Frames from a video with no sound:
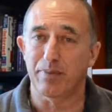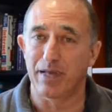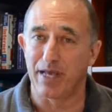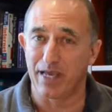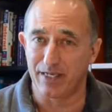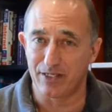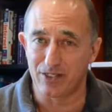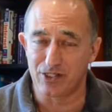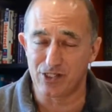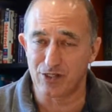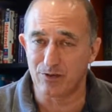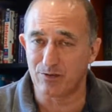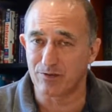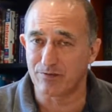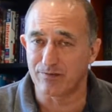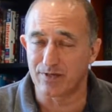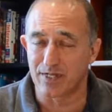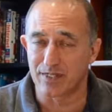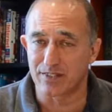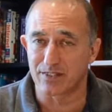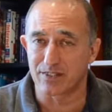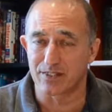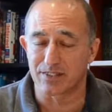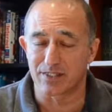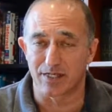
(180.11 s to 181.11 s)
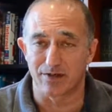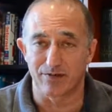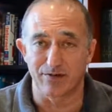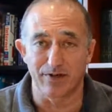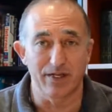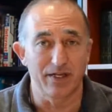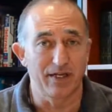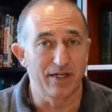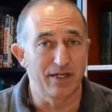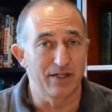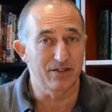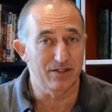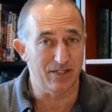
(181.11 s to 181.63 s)
pace you if necessary,
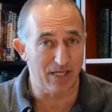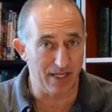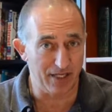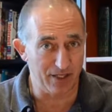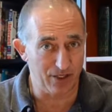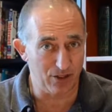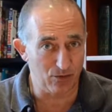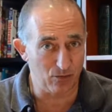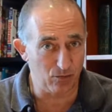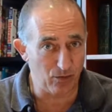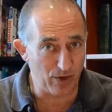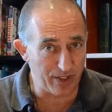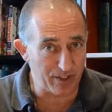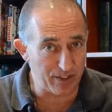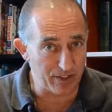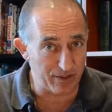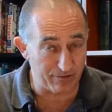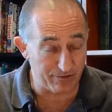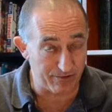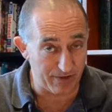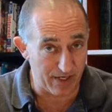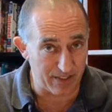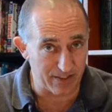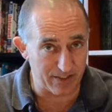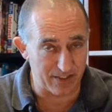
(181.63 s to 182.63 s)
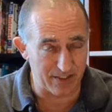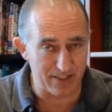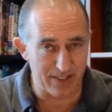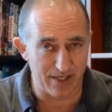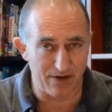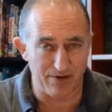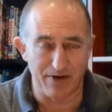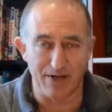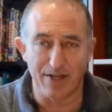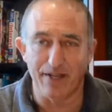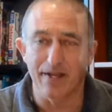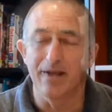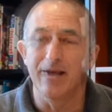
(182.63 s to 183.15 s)
take your wind if
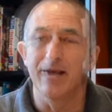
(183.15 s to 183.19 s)
necessary.